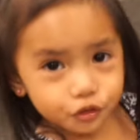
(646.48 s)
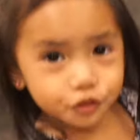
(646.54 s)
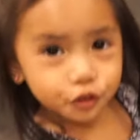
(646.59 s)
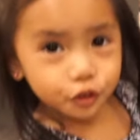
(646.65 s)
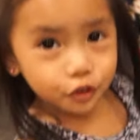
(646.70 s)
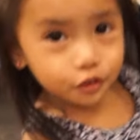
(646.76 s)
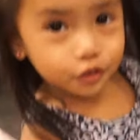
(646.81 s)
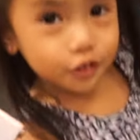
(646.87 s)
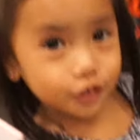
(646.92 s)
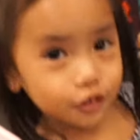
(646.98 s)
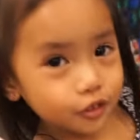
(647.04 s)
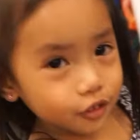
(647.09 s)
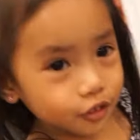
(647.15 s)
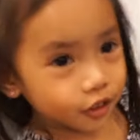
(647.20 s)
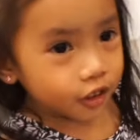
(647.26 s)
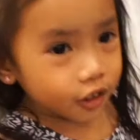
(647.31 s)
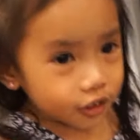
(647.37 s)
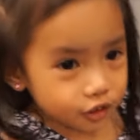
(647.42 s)
told you
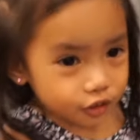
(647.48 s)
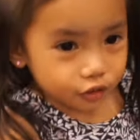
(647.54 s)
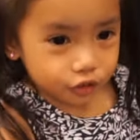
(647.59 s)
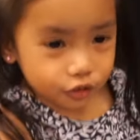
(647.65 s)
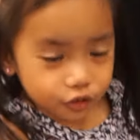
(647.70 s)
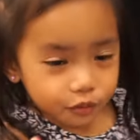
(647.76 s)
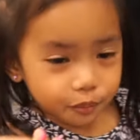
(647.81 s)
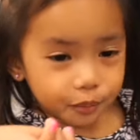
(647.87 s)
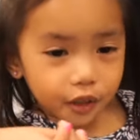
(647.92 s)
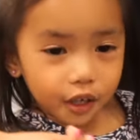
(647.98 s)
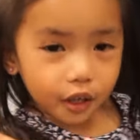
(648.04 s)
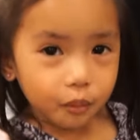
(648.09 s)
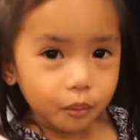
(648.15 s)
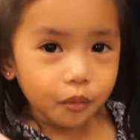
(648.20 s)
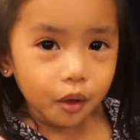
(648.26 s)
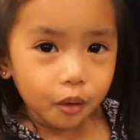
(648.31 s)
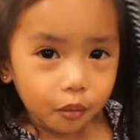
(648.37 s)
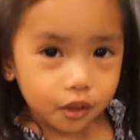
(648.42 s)
to buy
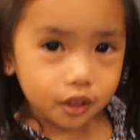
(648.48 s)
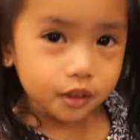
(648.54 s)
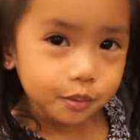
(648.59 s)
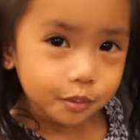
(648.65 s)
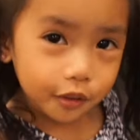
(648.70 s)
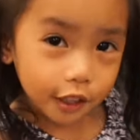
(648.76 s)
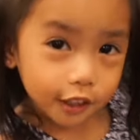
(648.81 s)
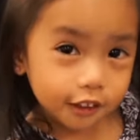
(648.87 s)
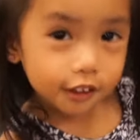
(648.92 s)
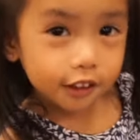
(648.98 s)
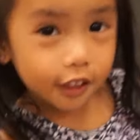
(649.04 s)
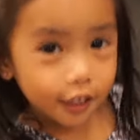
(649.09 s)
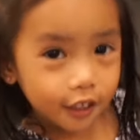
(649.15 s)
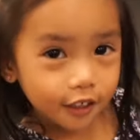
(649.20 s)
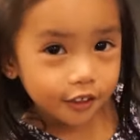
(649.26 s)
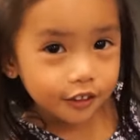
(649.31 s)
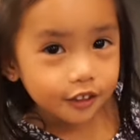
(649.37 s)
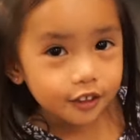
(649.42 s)
Mama's
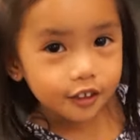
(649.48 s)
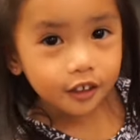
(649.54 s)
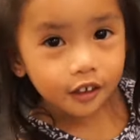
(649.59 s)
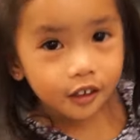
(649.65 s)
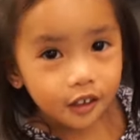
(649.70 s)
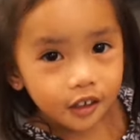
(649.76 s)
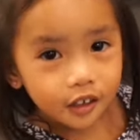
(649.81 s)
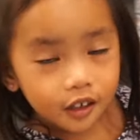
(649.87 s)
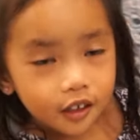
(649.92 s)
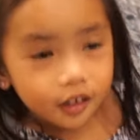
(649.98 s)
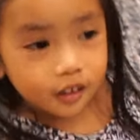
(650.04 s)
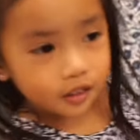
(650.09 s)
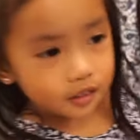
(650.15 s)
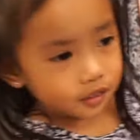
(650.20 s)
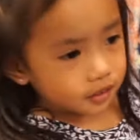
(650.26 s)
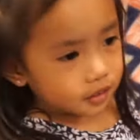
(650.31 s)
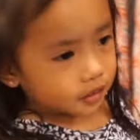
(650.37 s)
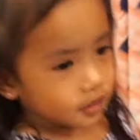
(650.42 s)
present. Yeah,
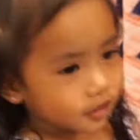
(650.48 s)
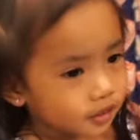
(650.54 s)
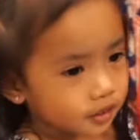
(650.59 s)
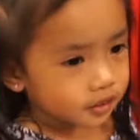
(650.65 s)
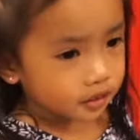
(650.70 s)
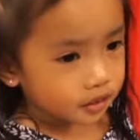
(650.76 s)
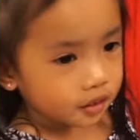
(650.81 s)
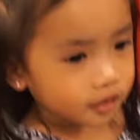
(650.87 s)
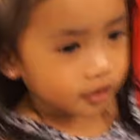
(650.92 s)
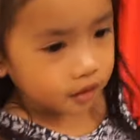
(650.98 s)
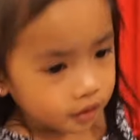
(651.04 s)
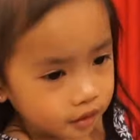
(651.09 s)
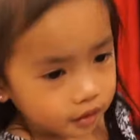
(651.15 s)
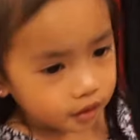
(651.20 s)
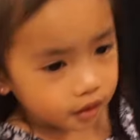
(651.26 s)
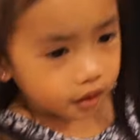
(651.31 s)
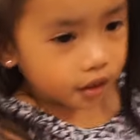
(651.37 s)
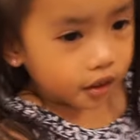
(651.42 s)
we are buying her a
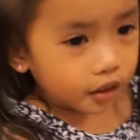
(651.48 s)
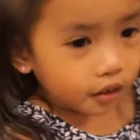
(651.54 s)
present.